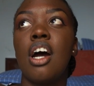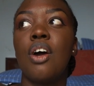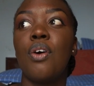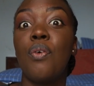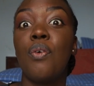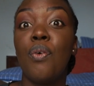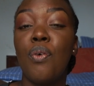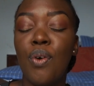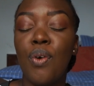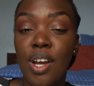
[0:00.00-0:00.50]

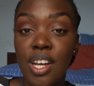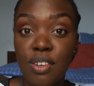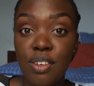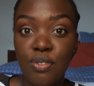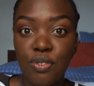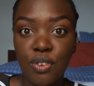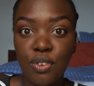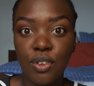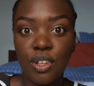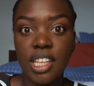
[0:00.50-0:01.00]

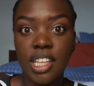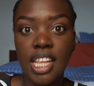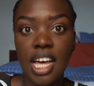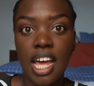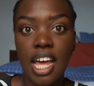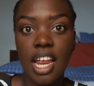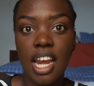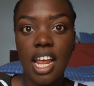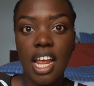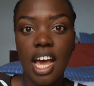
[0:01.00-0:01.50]
grateful
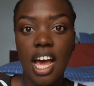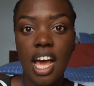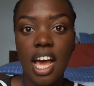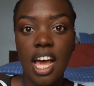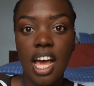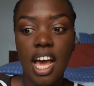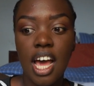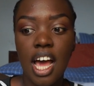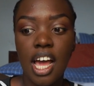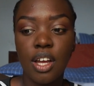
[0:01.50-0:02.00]
that
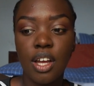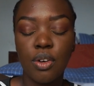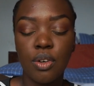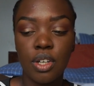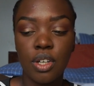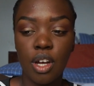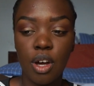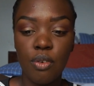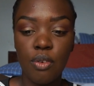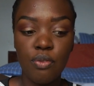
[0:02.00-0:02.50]
I could
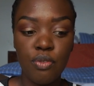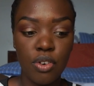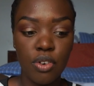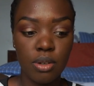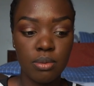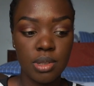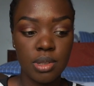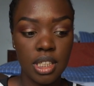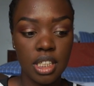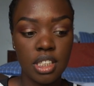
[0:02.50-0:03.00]
come
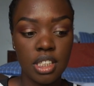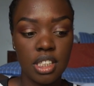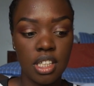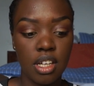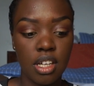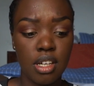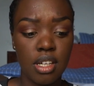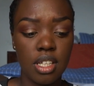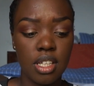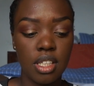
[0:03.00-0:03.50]
from such
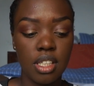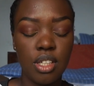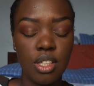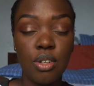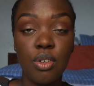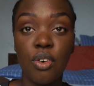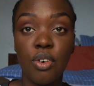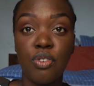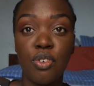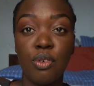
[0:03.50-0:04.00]
a, you
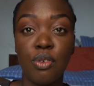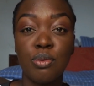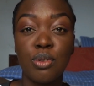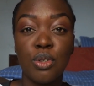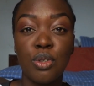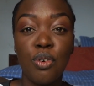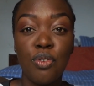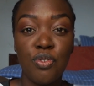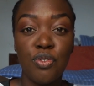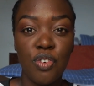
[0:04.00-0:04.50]
know, from
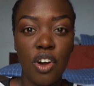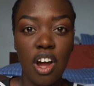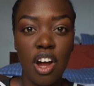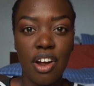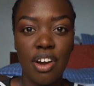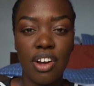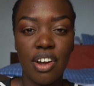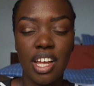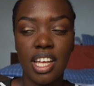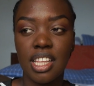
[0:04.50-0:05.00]
so
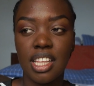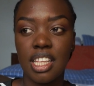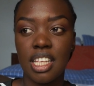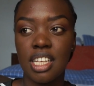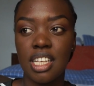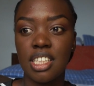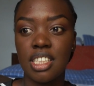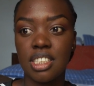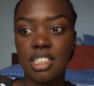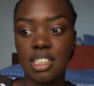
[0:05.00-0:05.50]
far, and
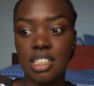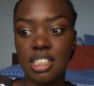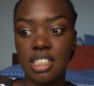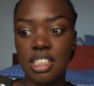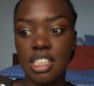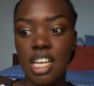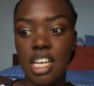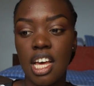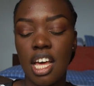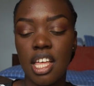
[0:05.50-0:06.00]
then
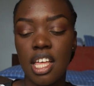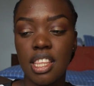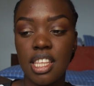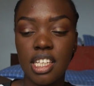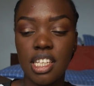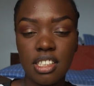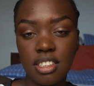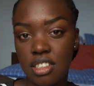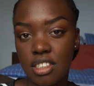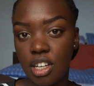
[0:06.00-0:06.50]
just
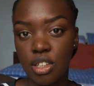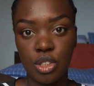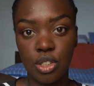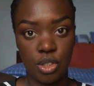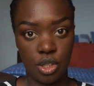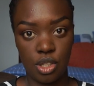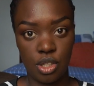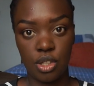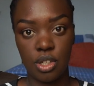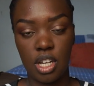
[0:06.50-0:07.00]
things start
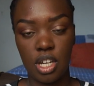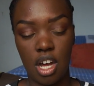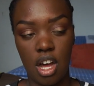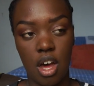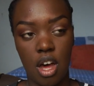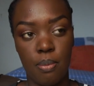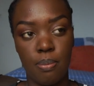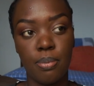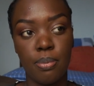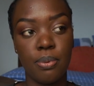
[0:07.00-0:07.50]
to look
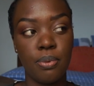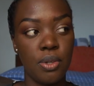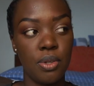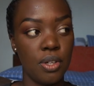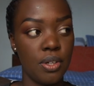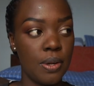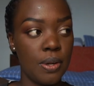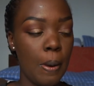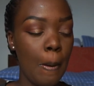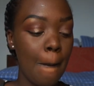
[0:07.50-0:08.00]
up,
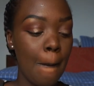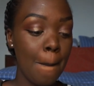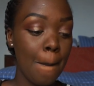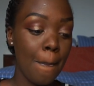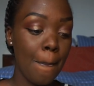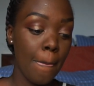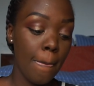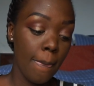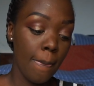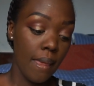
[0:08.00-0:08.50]
you know.
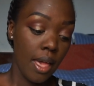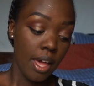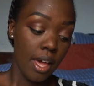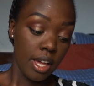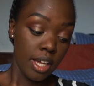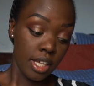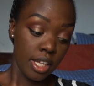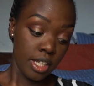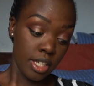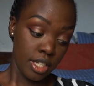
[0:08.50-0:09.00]

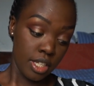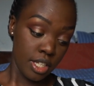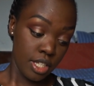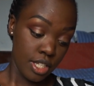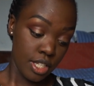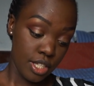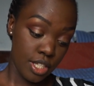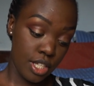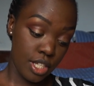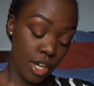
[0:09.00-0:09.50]

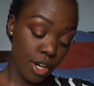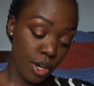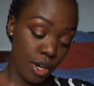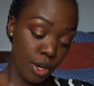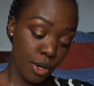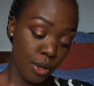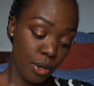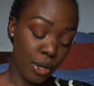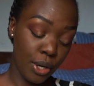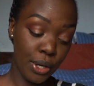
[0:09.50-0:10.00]

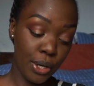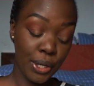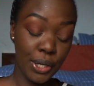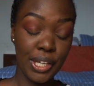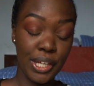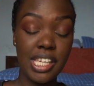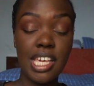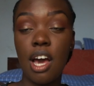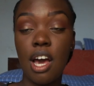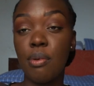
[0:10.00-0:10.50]
So
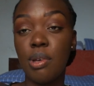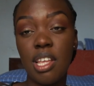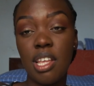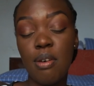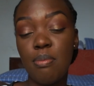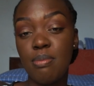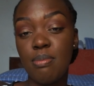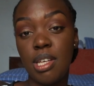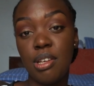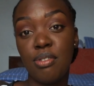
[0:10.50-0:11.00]
yeah,
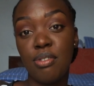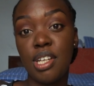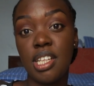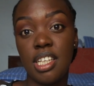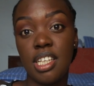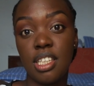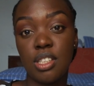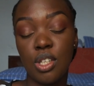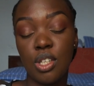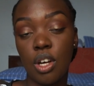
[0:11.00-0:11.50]
without me
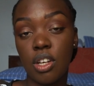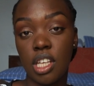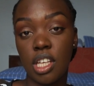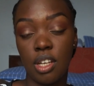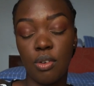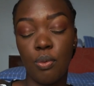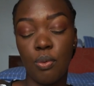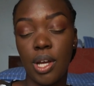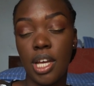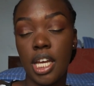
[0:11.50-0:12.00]
really
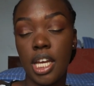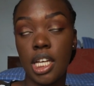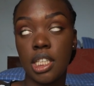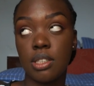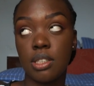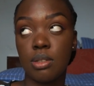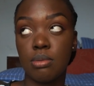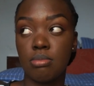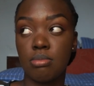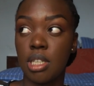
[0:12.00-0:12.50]
talking way
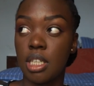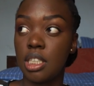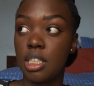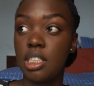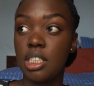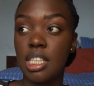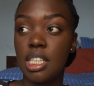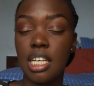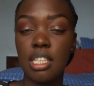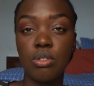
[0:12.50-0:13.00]
too much,
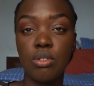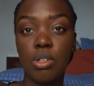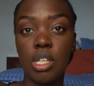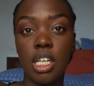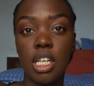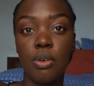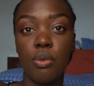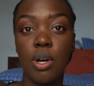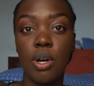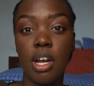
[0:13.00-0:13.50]
that's
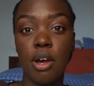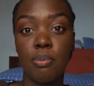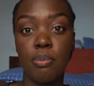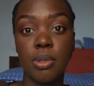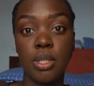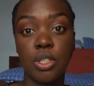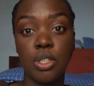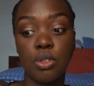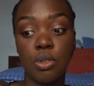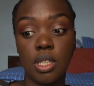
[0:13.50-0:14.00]
really what I've
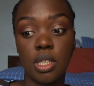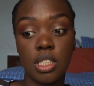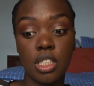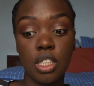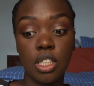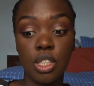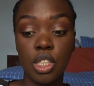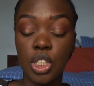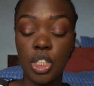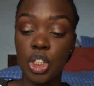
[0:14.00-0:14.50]
been doing.
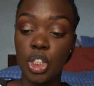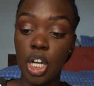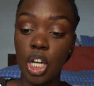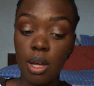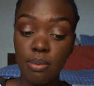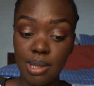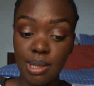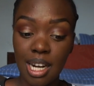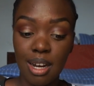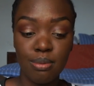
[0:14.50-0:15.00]
So the
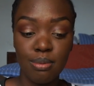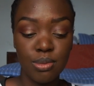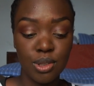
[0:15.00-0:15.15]
job that I'm